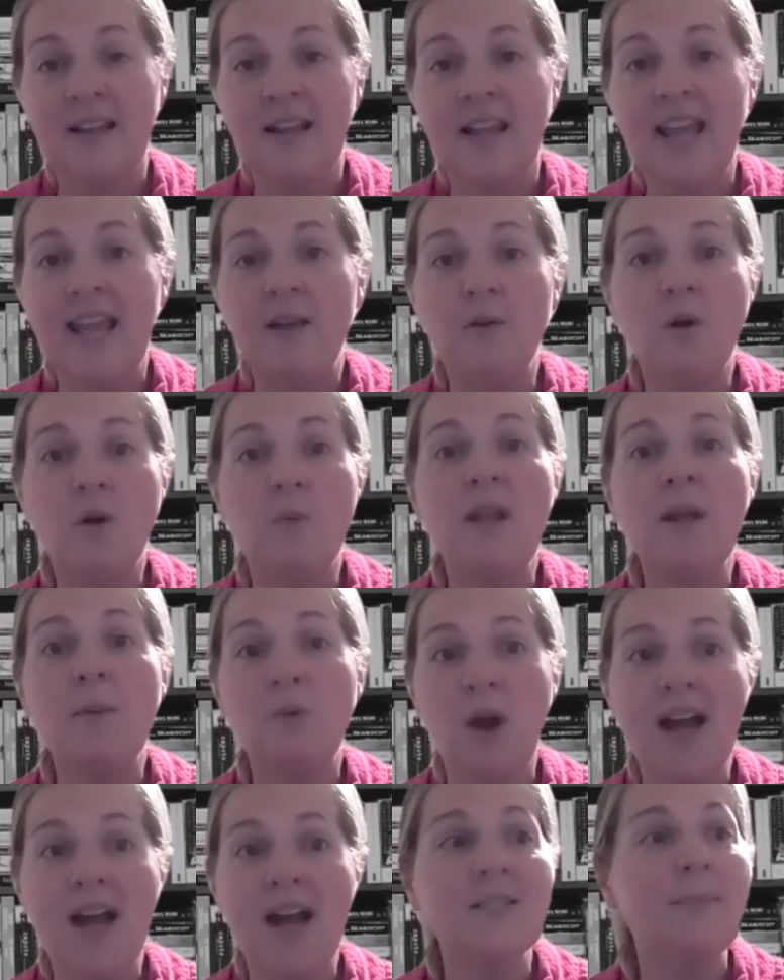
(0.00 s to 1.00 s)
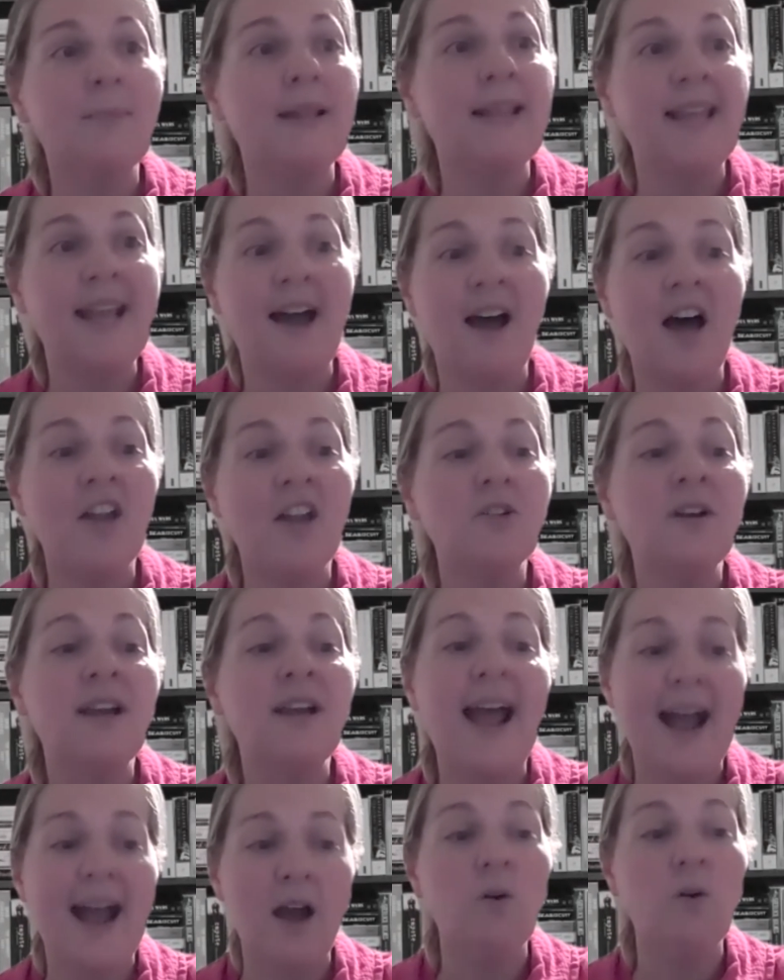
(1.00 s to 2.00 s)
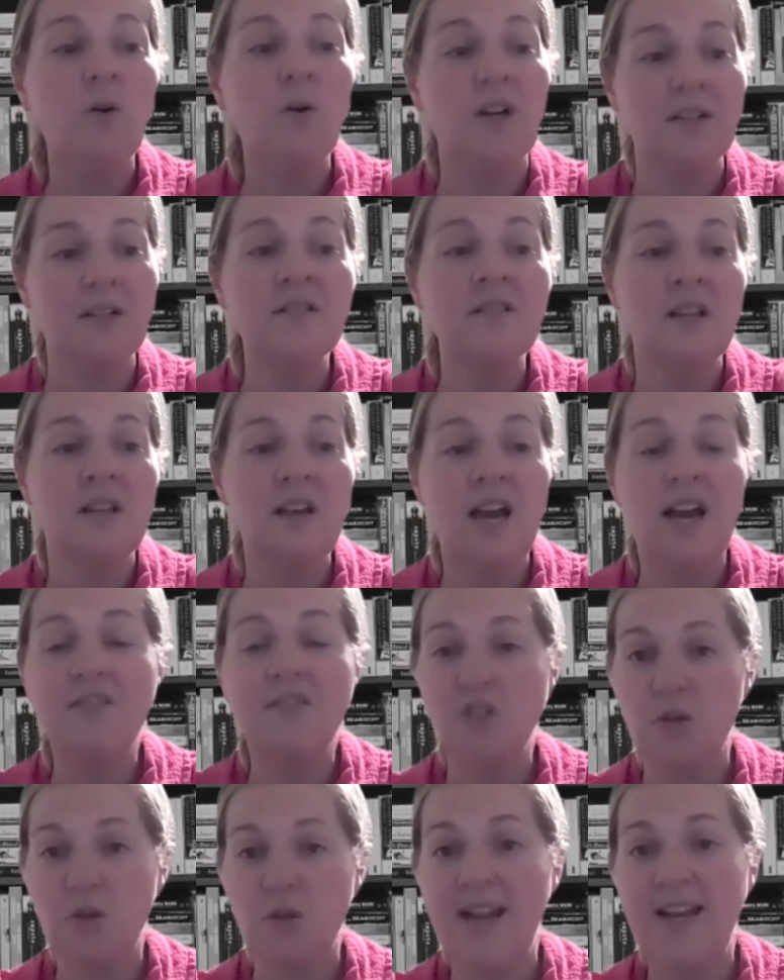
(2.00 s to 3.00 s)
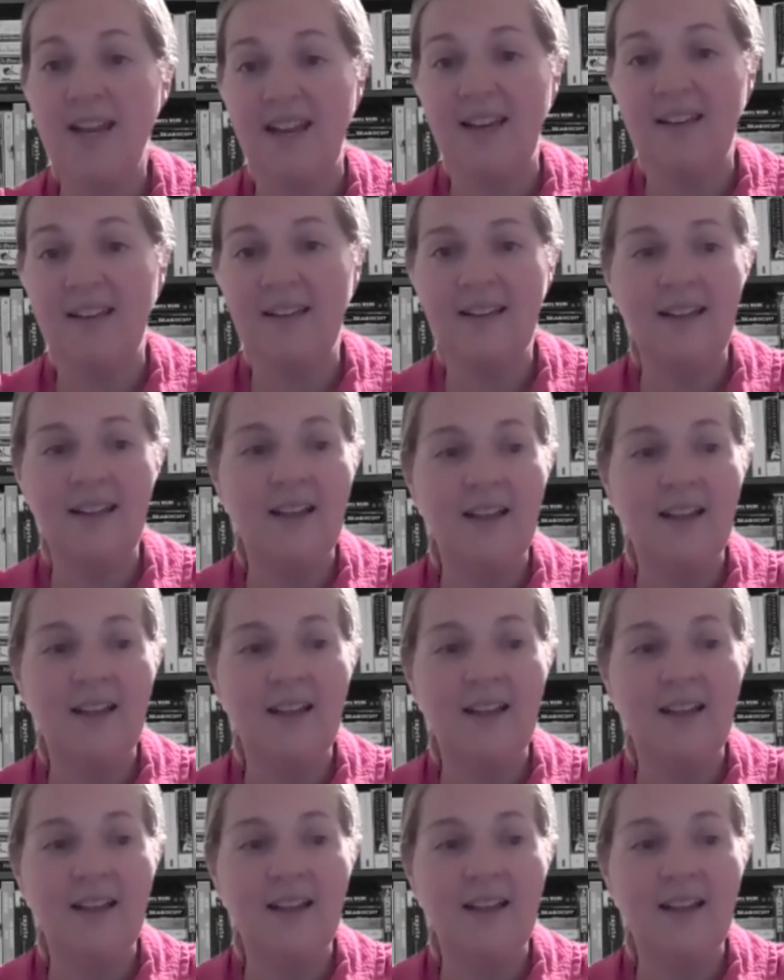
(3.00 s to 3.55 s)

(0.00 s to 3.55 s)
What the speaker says: and it will be approximately 100 hours of training,